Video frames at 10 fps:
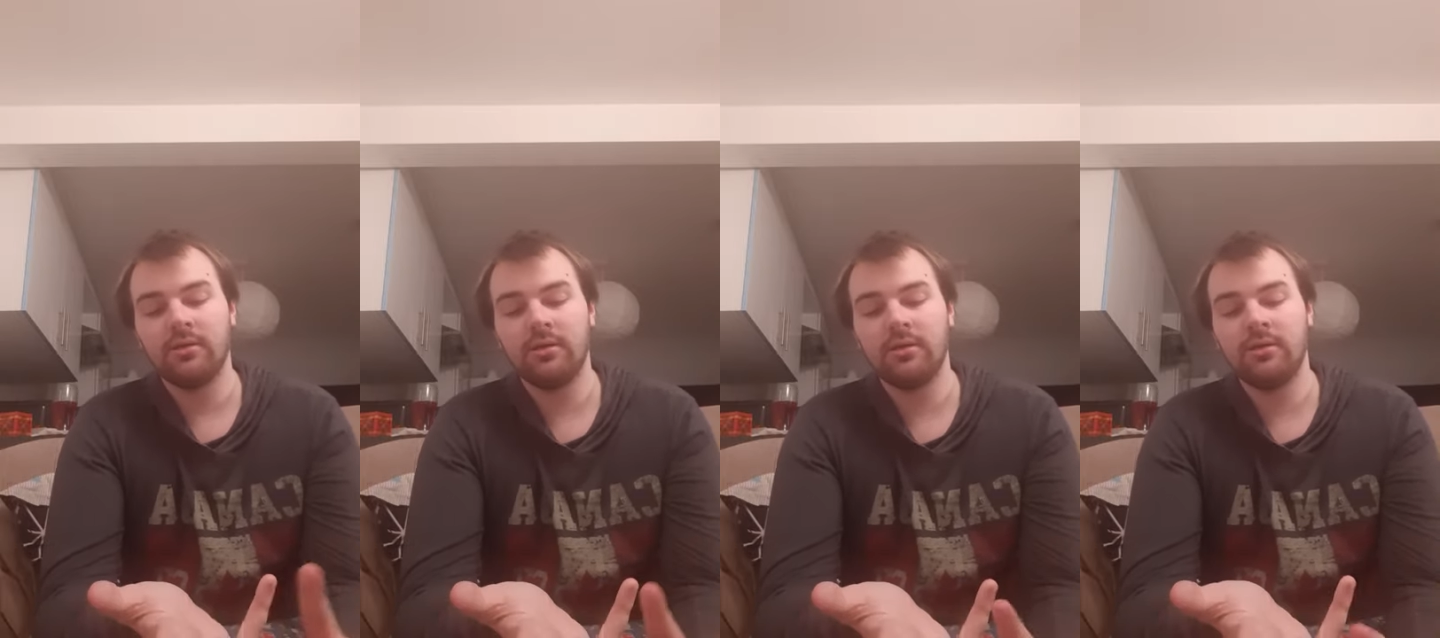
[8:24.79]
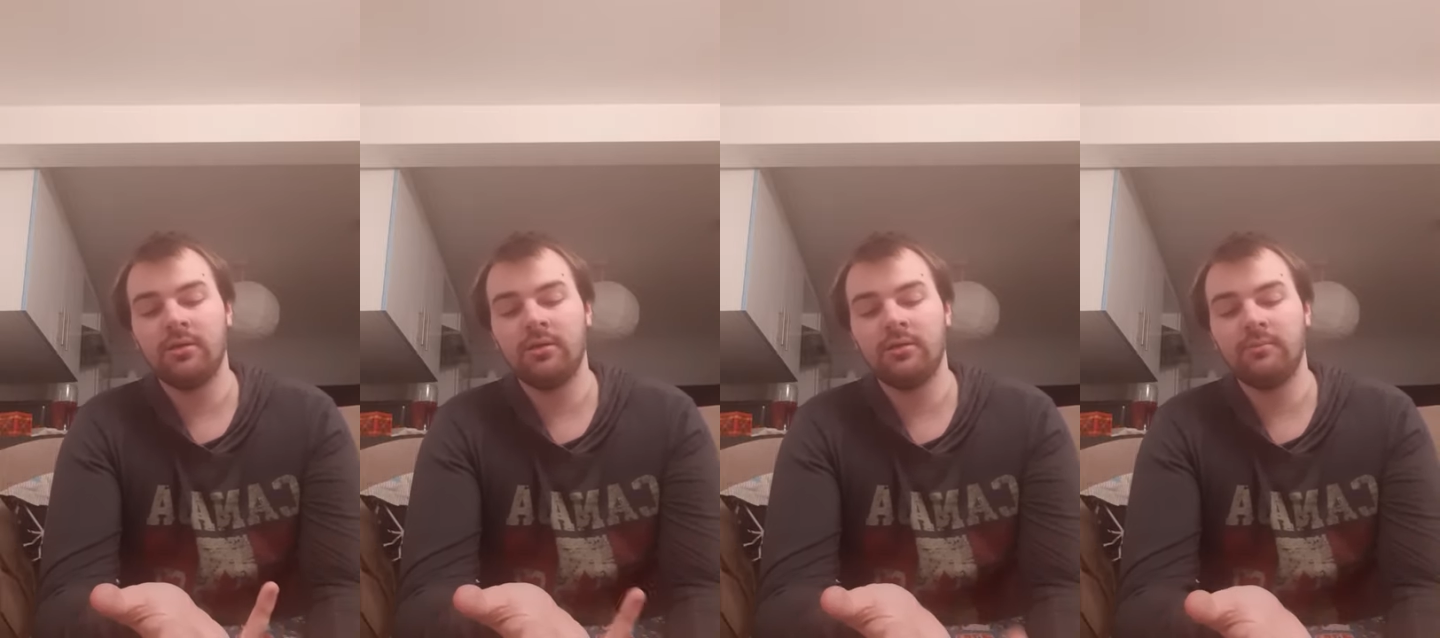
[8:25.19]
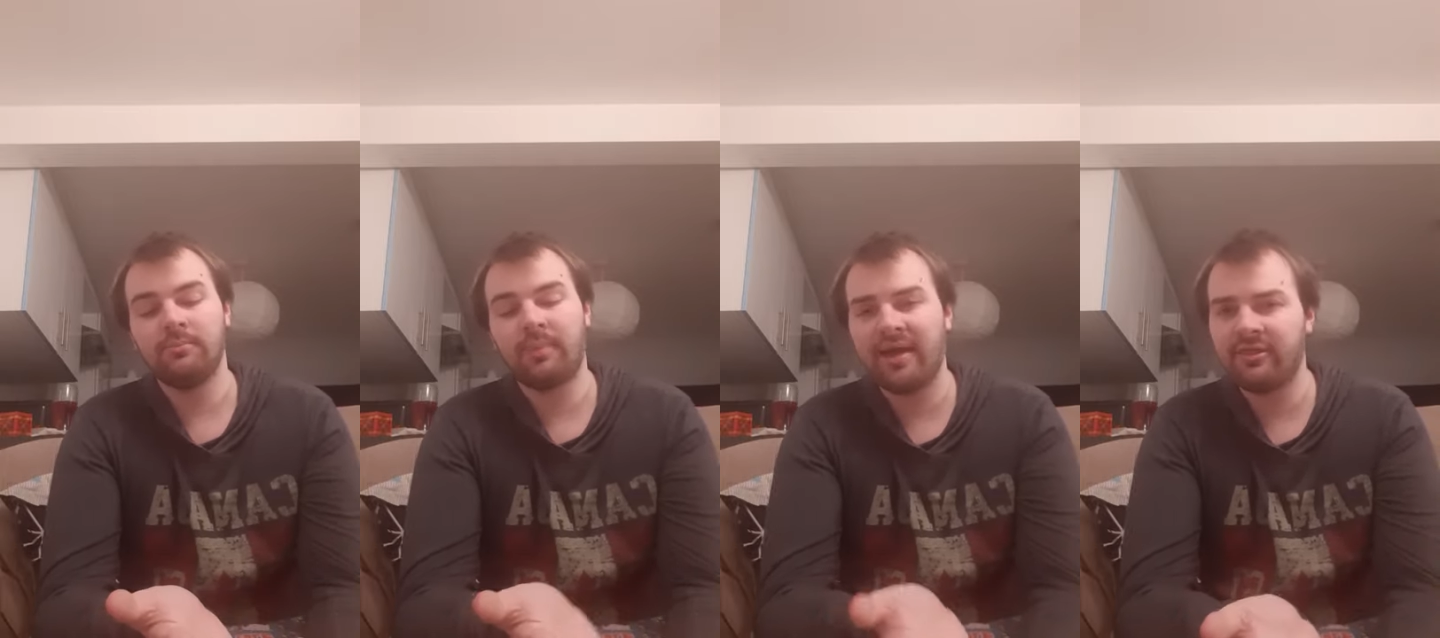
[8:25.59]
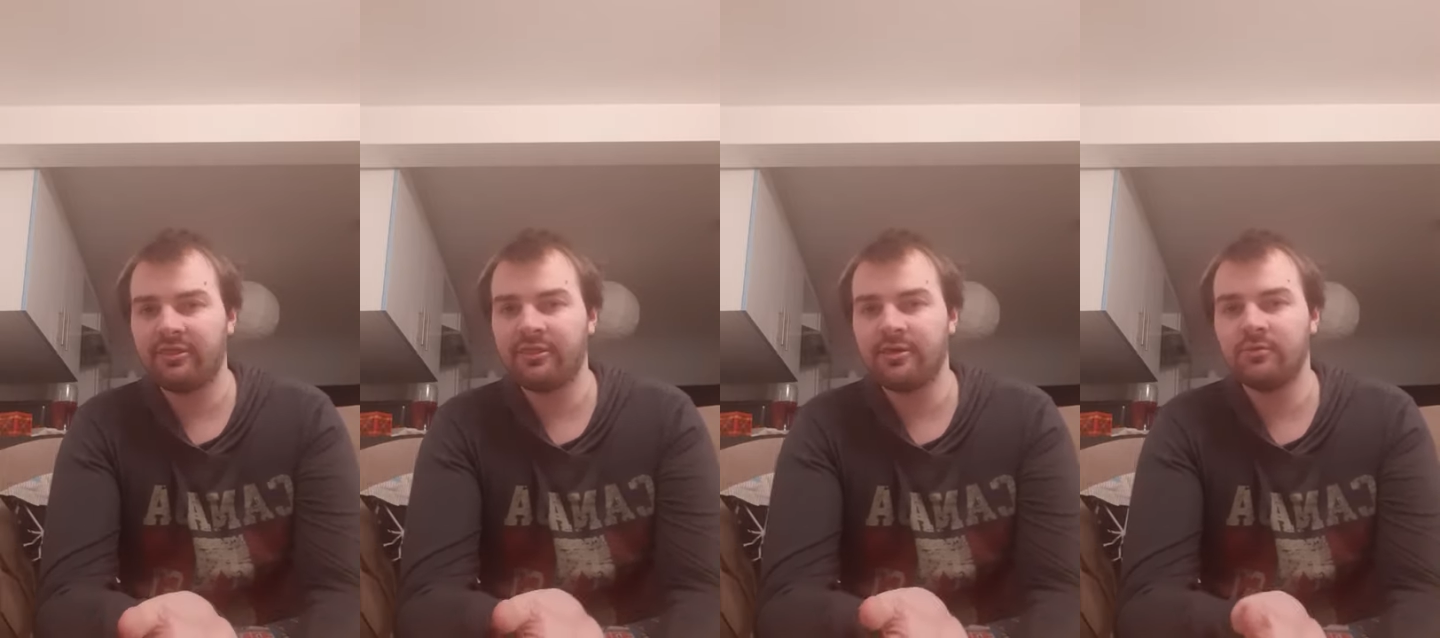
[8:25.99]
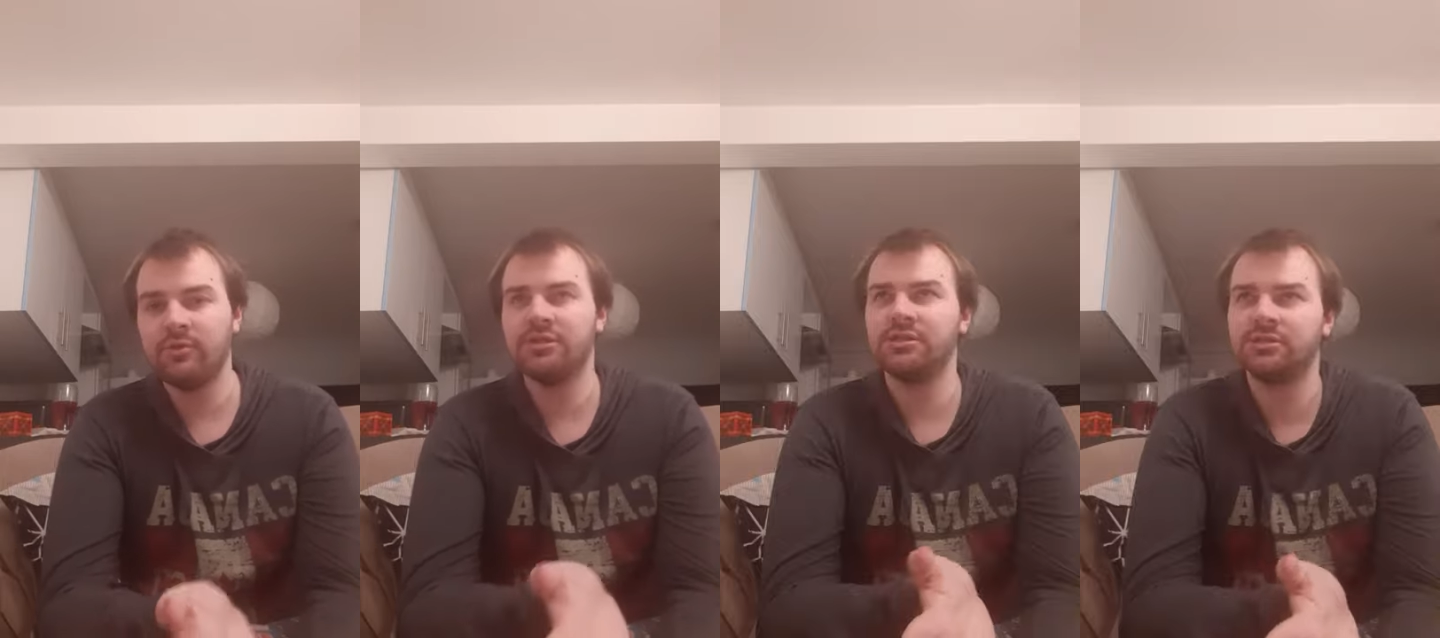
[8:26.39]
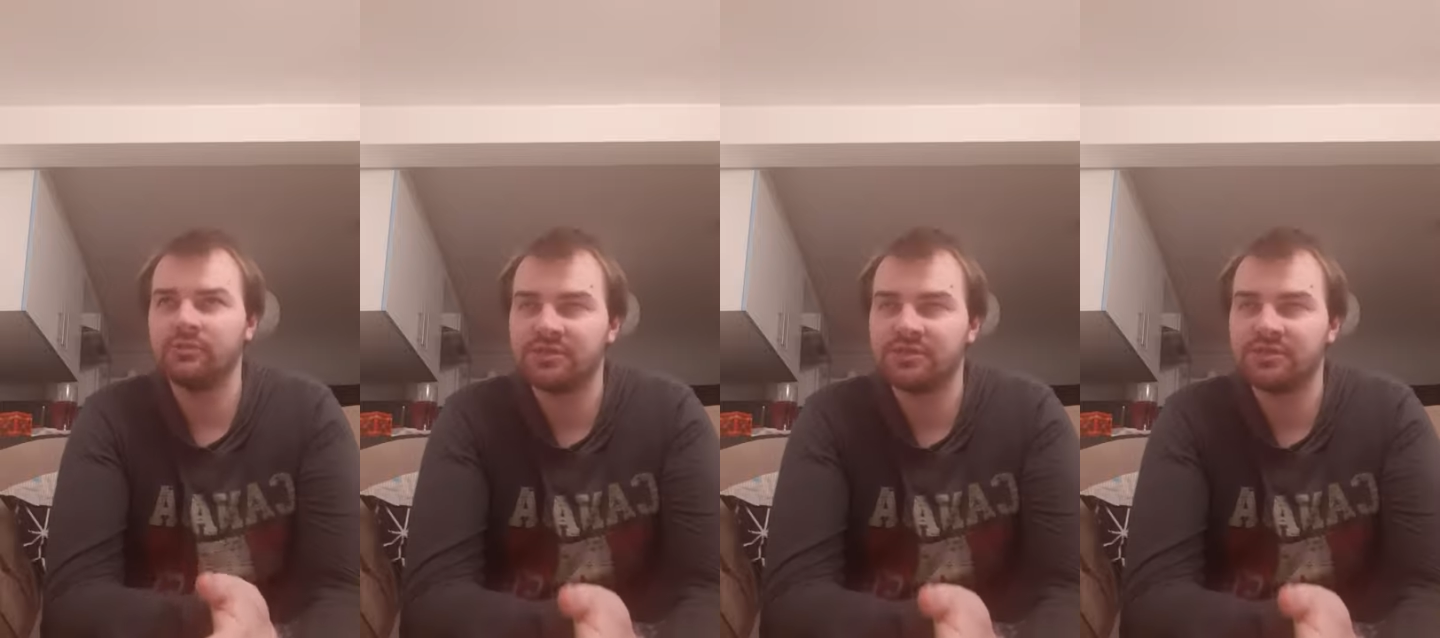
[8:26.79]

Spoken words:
panther, which is sort of